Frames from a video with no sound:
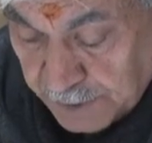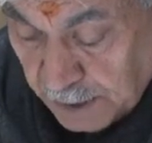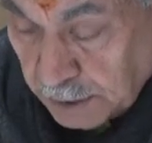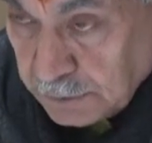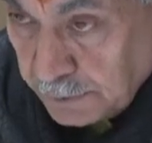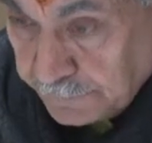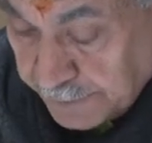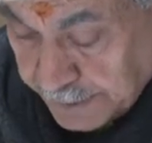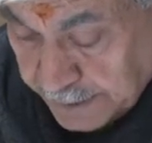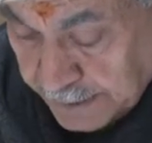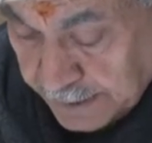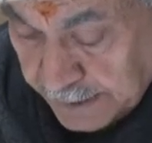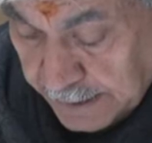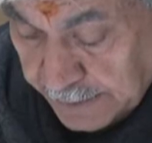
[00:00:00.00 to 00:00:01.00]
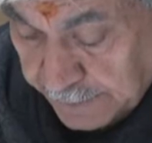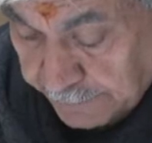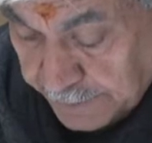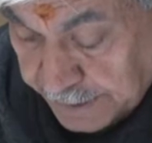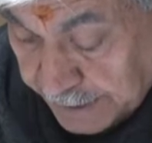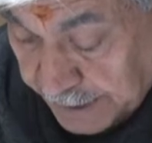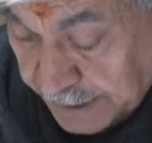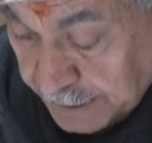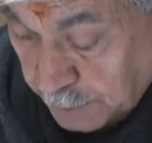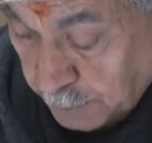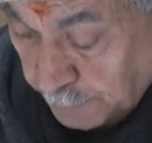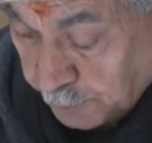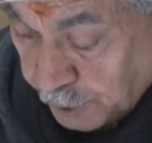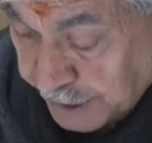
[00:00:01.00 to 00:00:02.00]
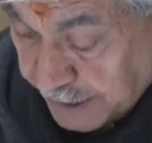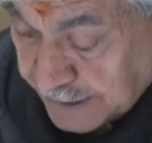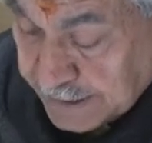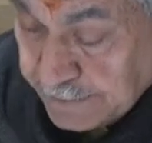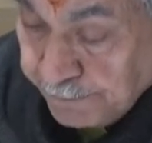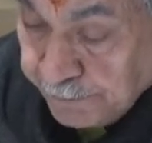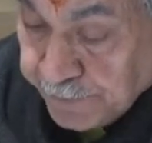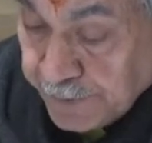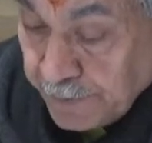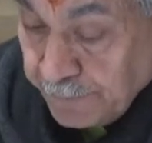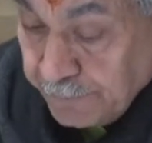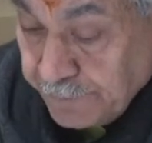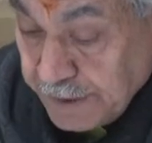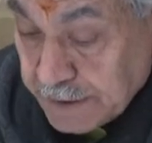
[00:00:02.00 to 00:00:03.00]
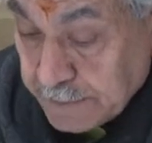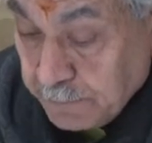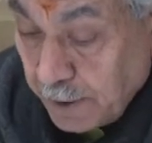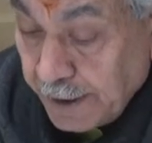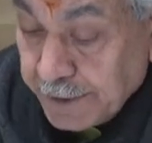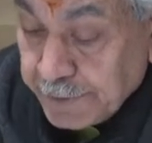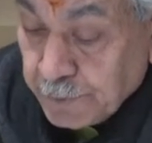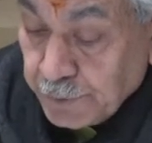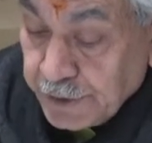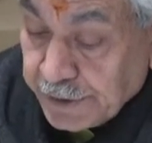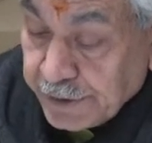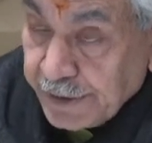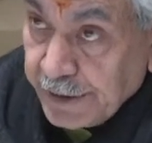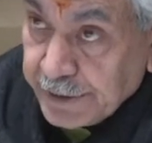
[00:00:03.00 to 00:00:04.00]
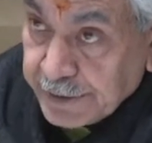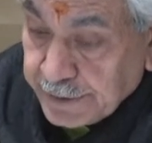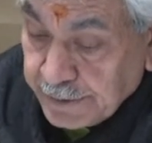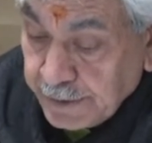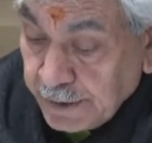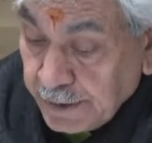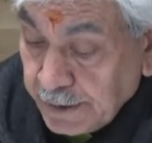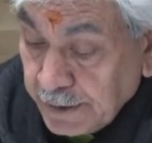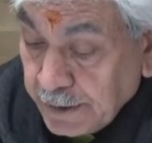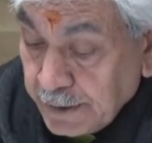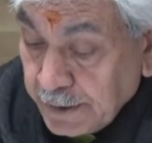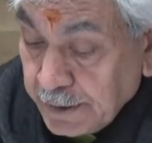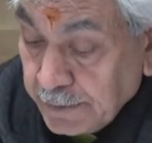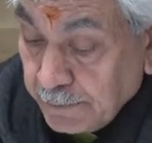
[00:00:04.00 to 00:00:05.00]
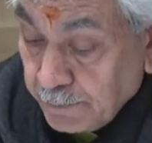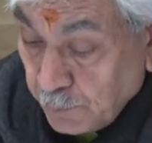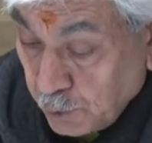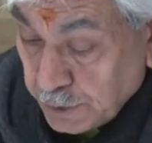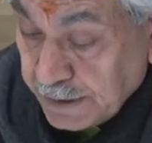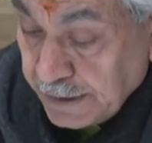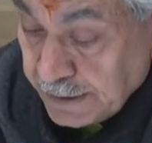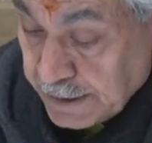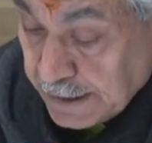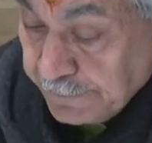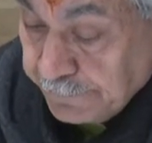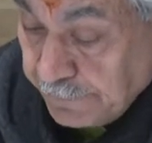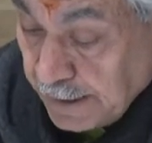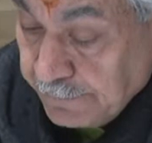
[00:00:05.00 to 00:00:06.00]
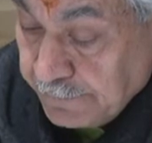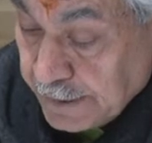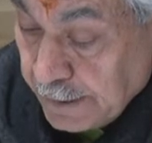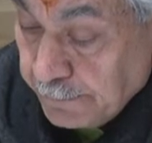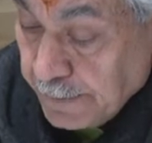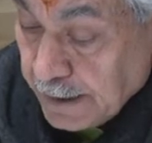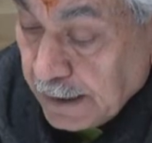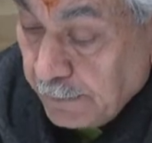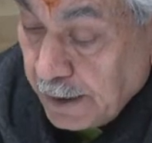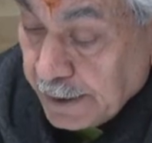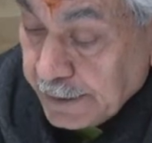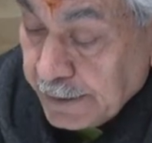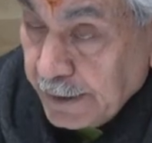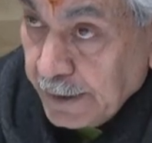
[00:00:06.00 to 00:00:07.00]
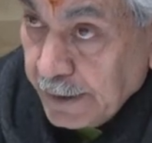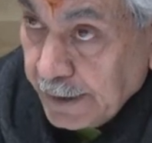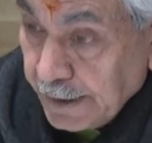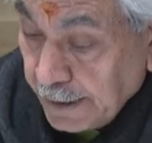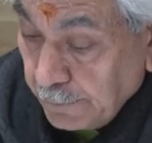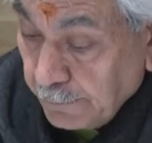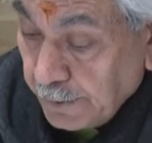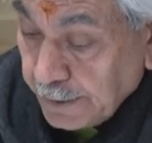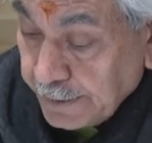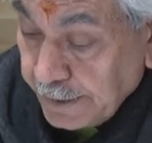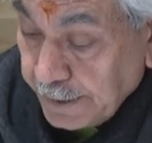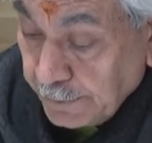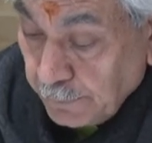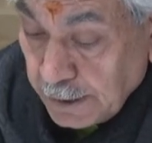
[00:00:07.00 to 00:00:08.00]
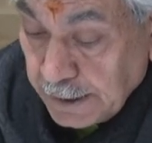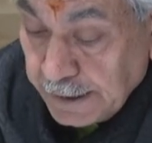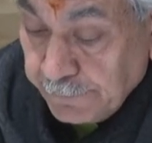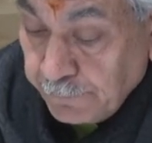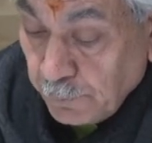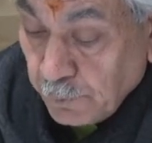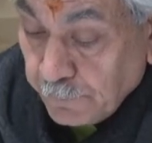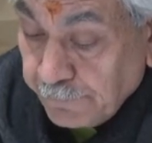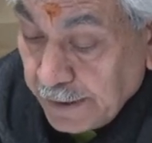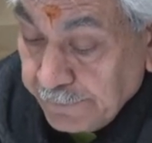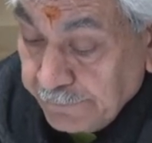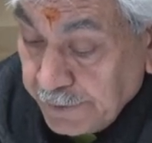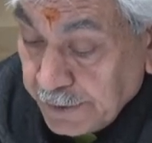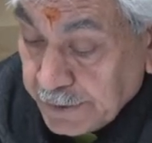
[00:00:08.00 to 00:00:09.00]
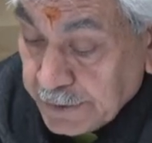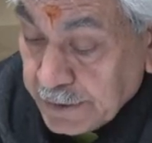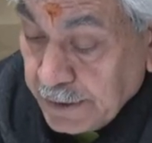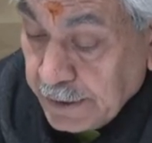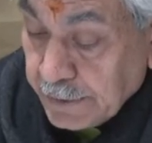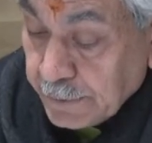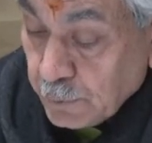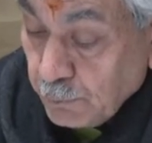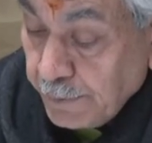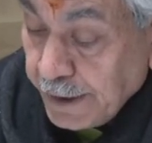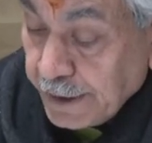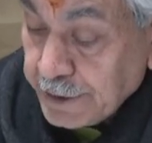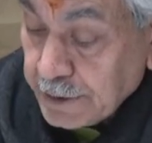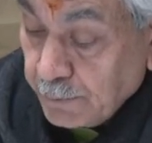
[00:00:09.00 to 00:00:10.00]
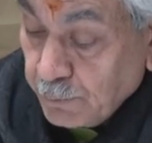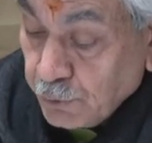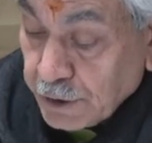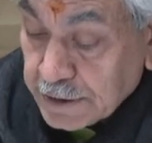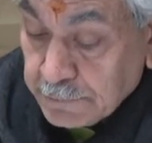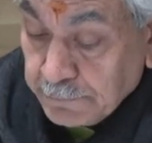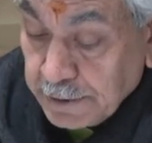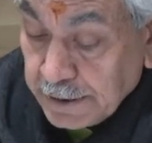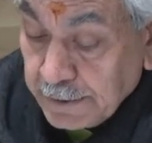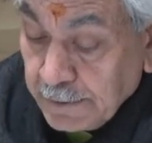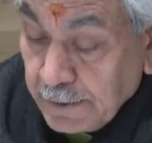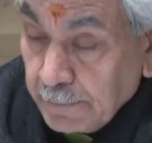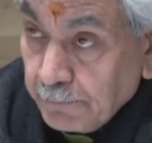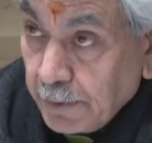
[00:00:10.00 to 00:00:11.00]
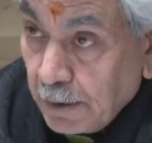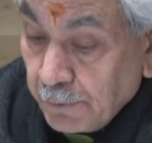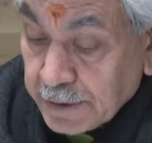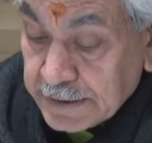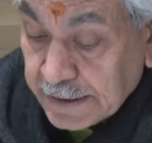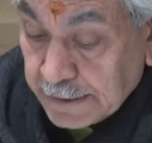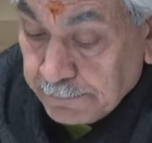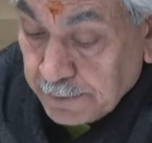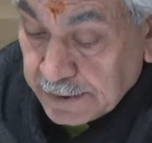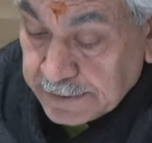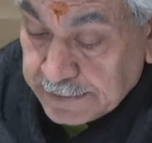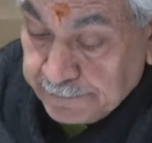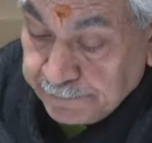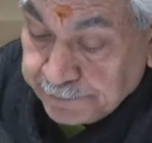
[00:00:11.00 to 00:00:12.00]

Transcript: However, with these new projects, we aspire to generate more than 3,500 megawatt in only 4-5 years to make Jammu Kashmir power surplus.